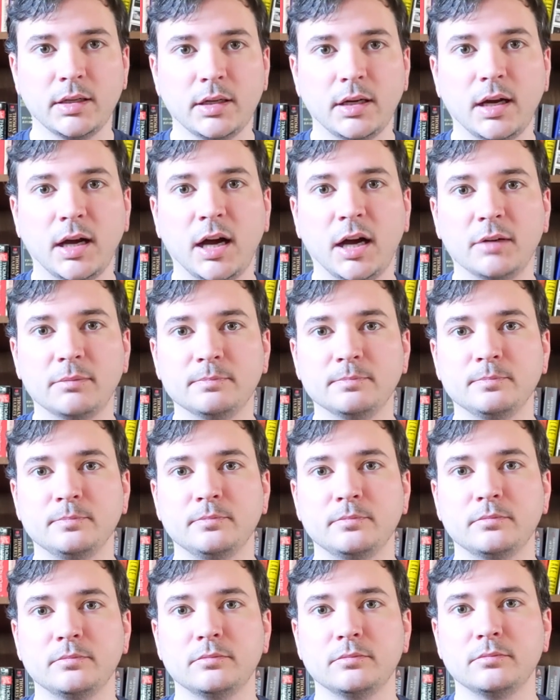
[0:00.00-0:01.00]

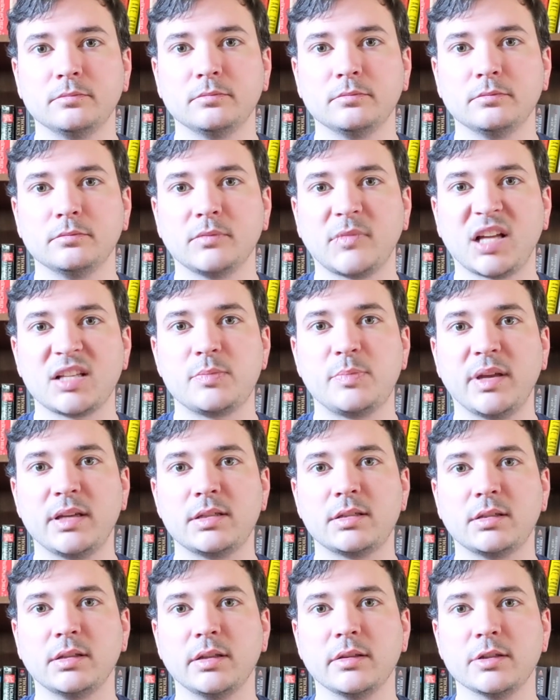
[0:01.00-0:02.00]

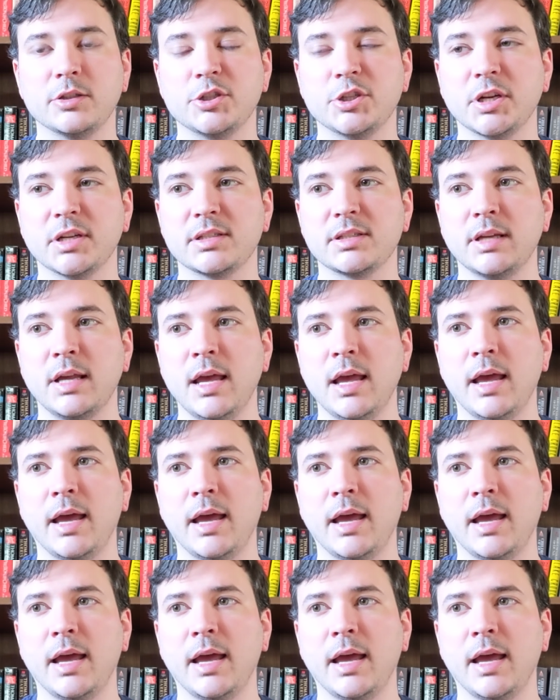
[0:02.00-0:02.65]
the gist.